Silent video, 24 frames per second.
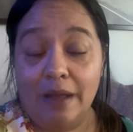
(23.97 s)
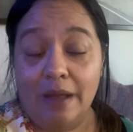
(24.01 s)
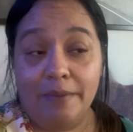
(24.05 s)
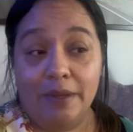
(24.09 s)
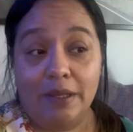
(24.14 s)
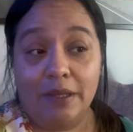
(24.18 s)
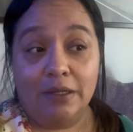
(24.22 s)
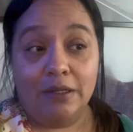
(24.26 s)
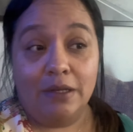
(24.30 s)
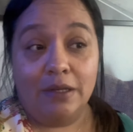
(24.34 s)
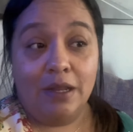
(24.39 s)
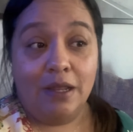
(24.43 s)
I
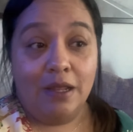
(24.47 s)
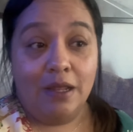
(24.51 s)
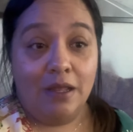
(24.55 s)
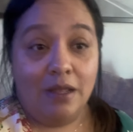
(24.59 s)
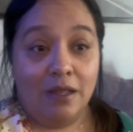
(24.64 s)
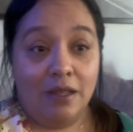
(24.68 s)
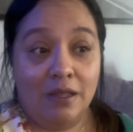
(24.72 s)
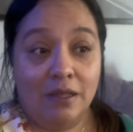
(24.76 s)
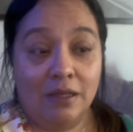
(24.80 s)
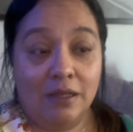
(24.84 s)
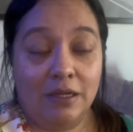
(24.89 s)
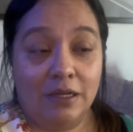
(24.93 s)
mean,
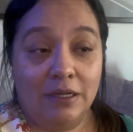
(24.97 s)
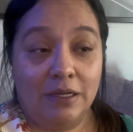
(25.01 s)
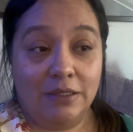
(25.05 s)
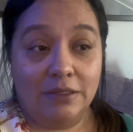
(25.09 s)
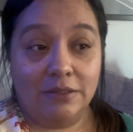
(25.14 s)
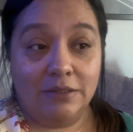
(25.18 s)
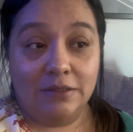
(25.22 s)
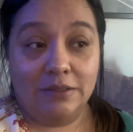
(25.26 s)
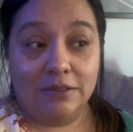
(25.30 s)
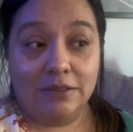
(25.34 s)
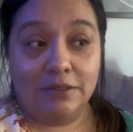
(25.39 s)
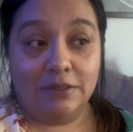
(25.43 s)

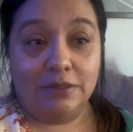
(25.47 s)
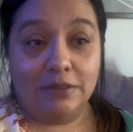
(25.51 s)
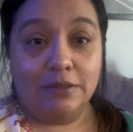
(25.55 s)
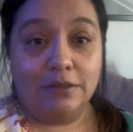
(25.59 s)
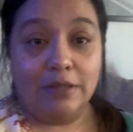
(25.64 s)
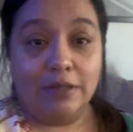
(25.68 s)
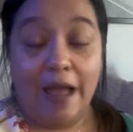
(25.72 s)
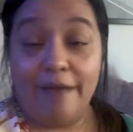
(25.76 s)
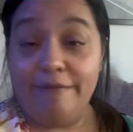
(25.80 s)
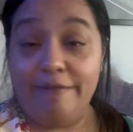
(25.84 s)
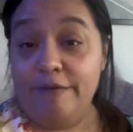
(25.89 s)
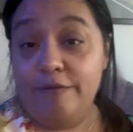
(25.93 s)
because
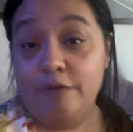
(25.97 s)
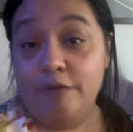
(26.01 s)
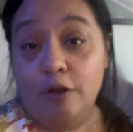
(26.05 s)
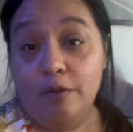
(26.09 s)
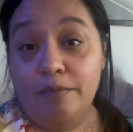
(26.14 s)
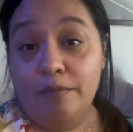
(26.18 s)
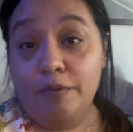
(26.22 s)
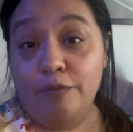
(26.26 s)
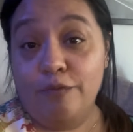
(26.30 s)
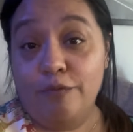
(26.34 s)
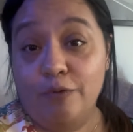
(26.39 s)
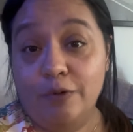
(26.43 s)
I've never done
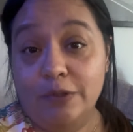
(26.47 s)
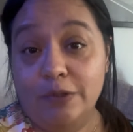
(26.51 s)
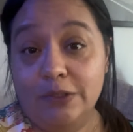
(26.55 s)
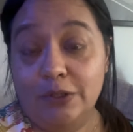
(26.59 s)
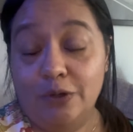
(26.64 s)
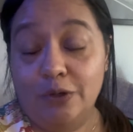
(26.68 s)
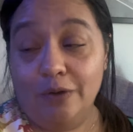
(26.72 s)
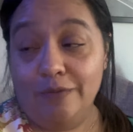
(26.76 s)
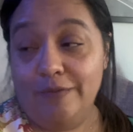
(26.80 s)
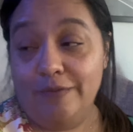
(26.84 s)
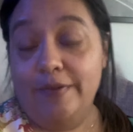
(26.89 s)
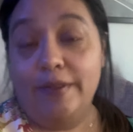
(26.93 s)
them before,
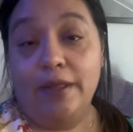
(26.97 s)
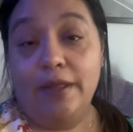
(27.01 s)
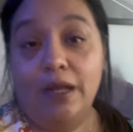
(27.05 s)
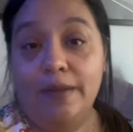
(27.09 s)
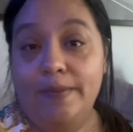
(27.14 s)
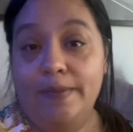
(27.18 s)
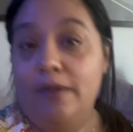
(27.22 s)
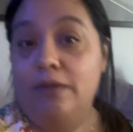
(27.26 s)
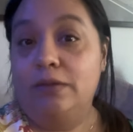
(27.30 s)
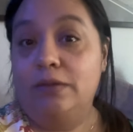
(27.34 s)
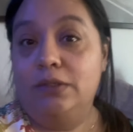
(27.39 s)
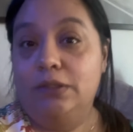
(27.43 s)
so hopefully they
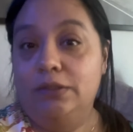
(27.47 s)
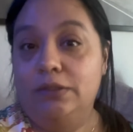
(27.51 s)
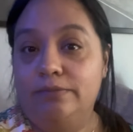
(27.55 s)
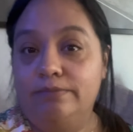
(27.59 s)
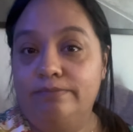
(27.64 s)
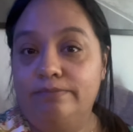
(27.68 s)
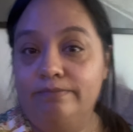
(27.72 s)
come out good.